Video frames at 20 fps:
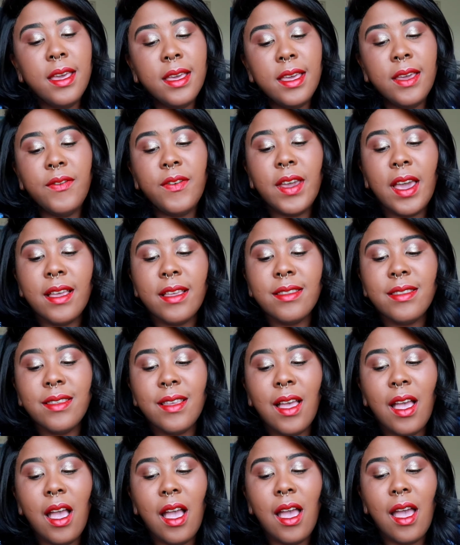If you guys
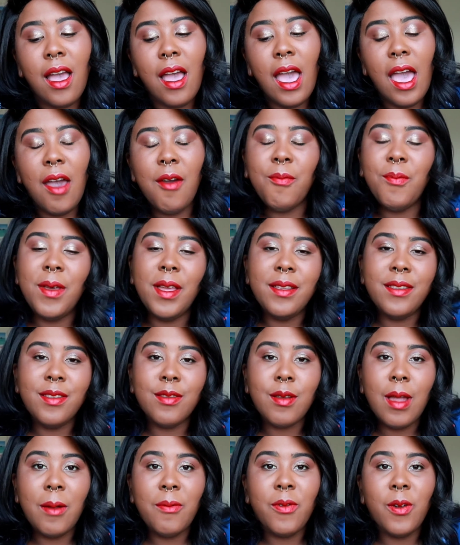have been
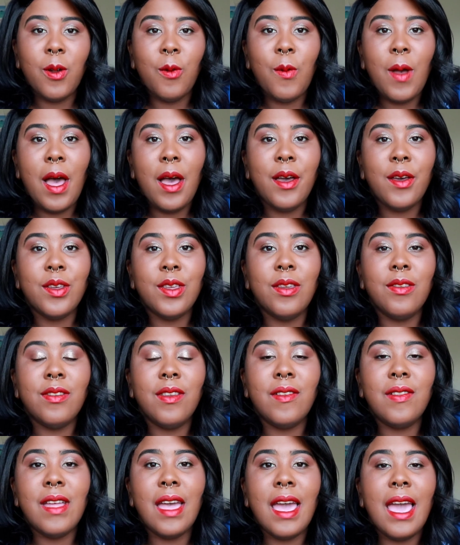subscribed for a while, you've
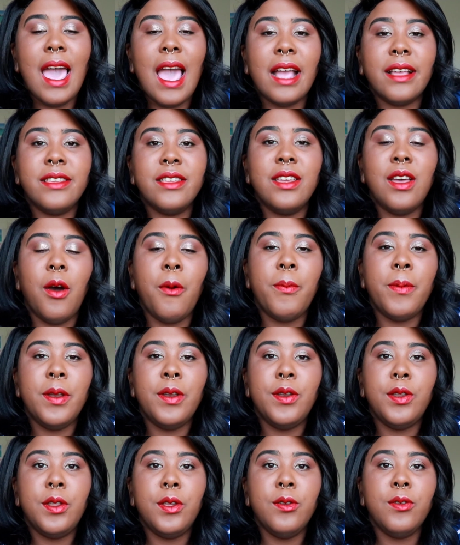seen that I actually
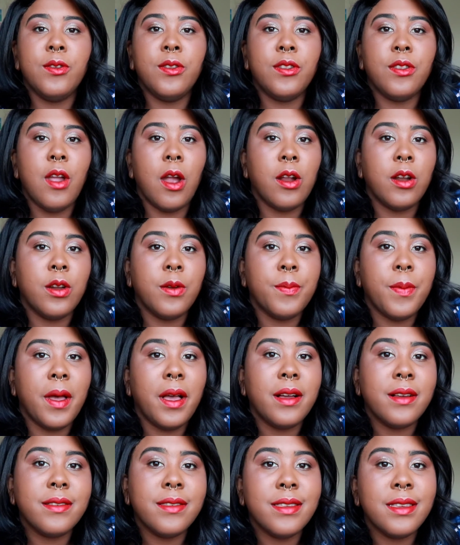opened 2 starter
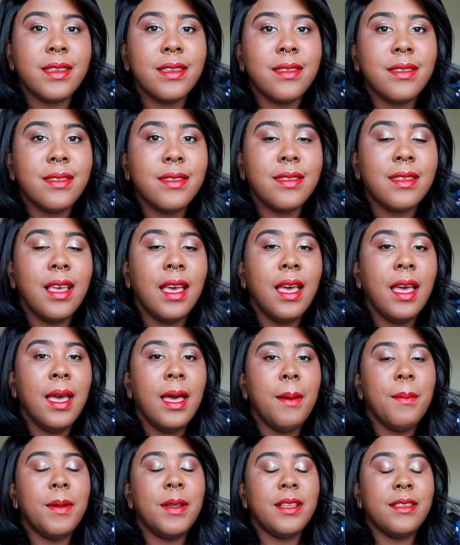boxes.
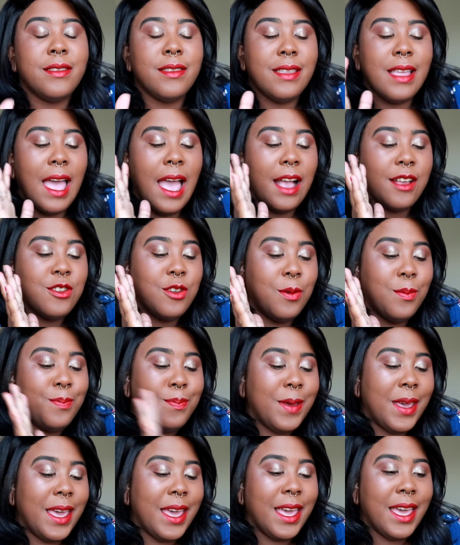But this is the actual
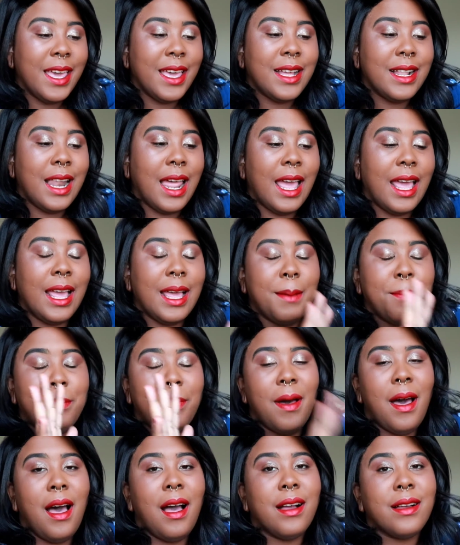big
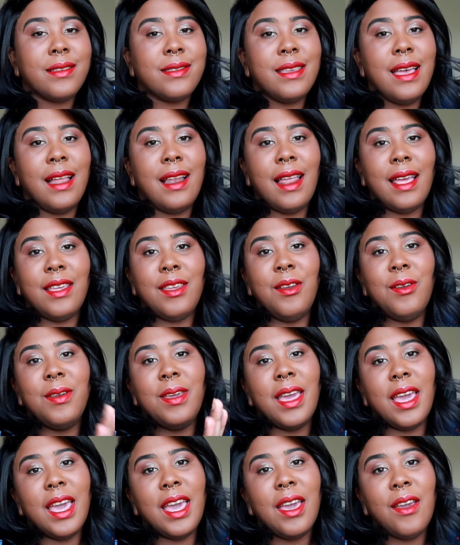box that you
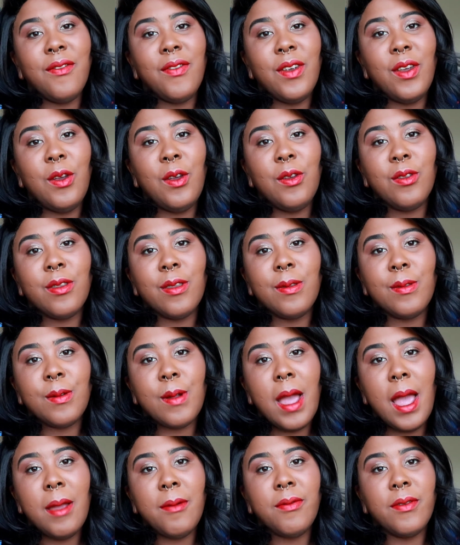get if you
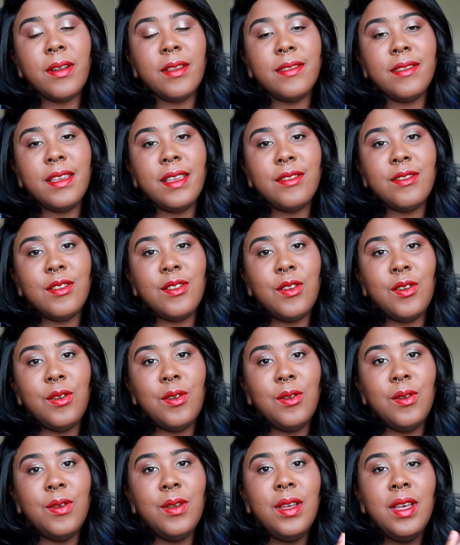subscribe for the
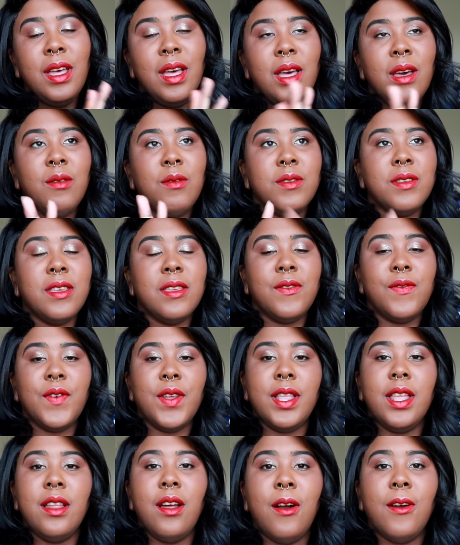seasonal, which is
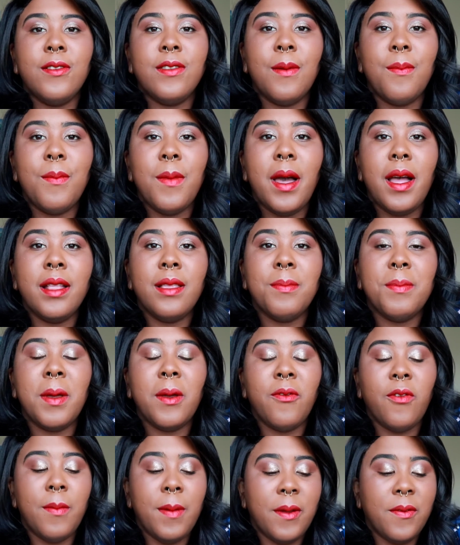$50 a month.
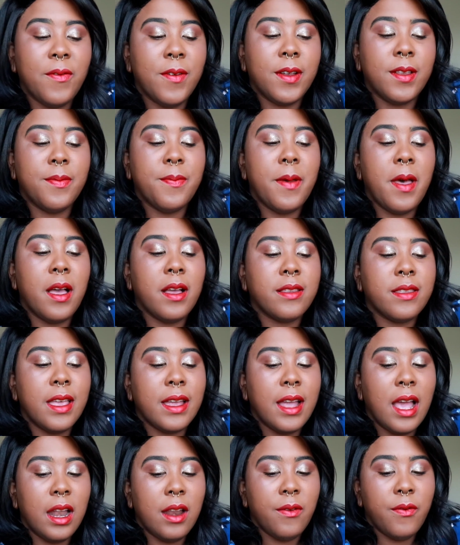But for my first box,
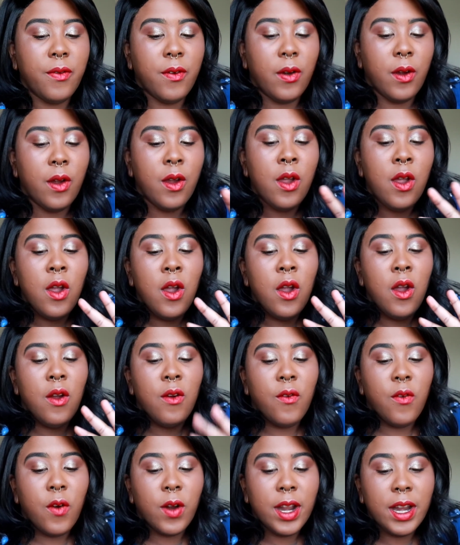I got it for
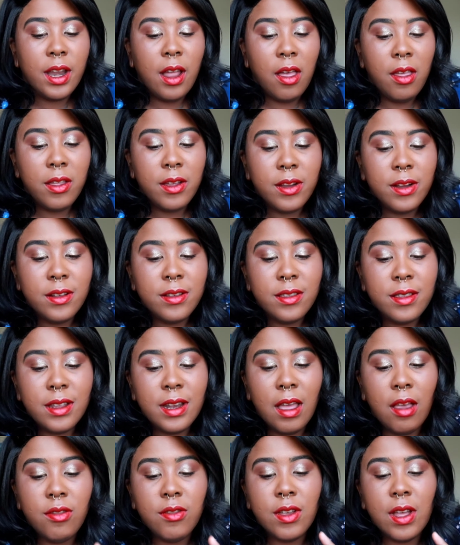$40,
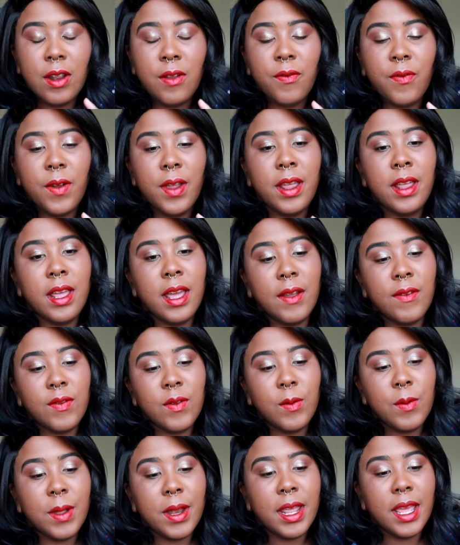and I also got a free
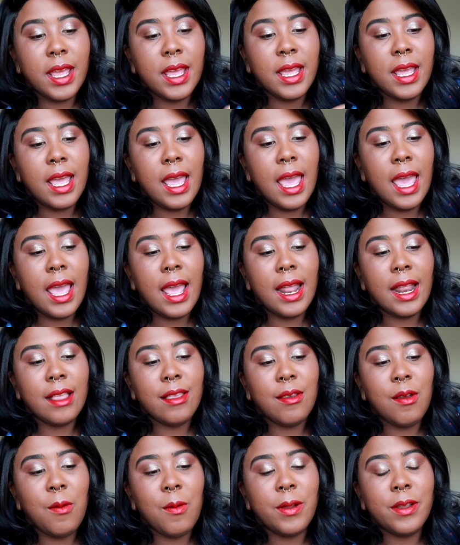gift with it. And
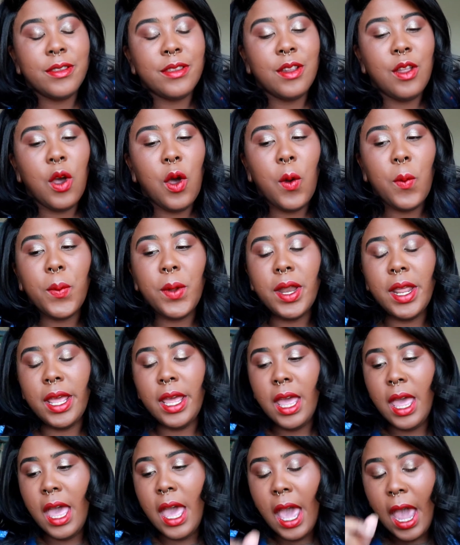so we're just gonna open
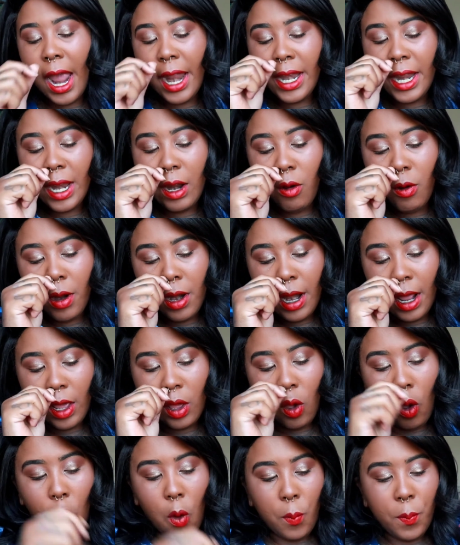it. I did
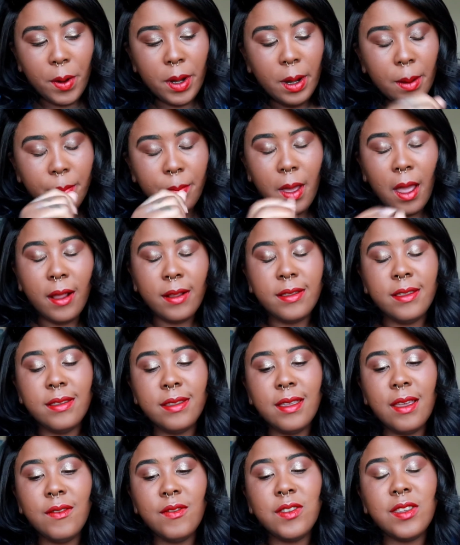already open the box and
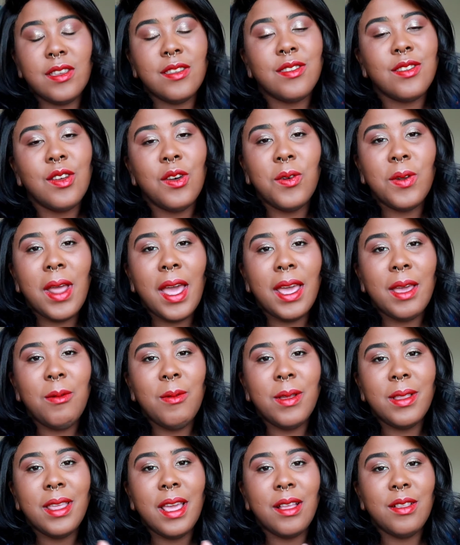stuff just so that it
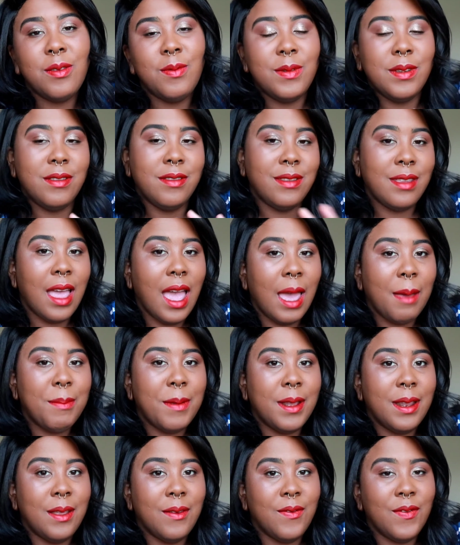wouldn't take too much
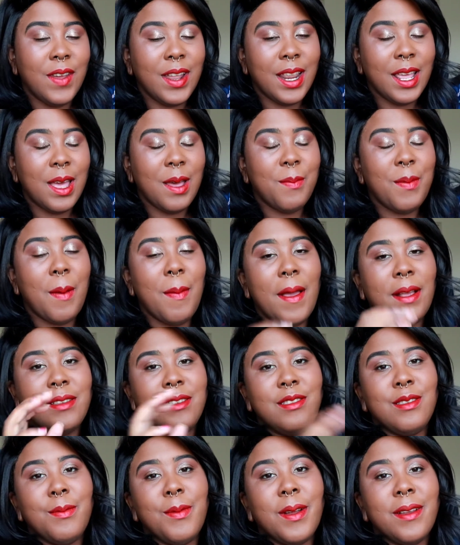time in the video, but I'm
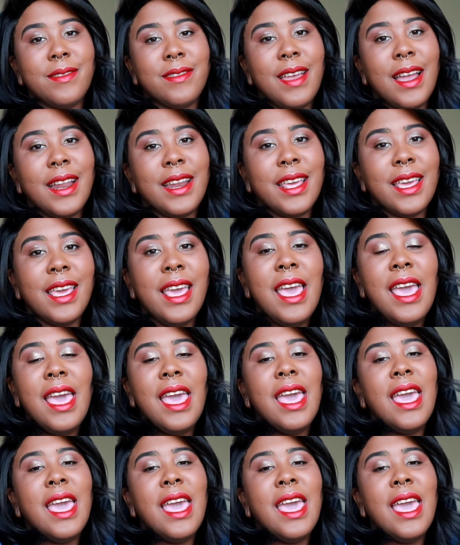actually super excited.